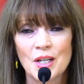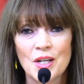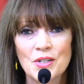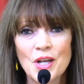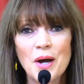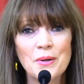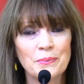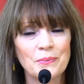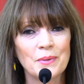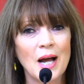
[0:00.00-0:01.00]
So
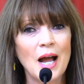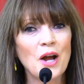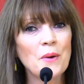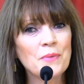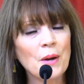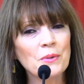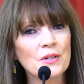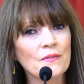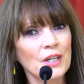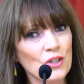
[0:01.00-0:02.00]
I hope that was
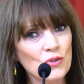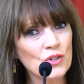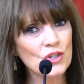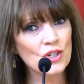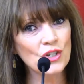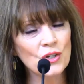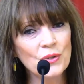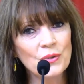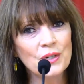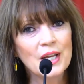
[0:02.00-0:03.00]
of interest to you,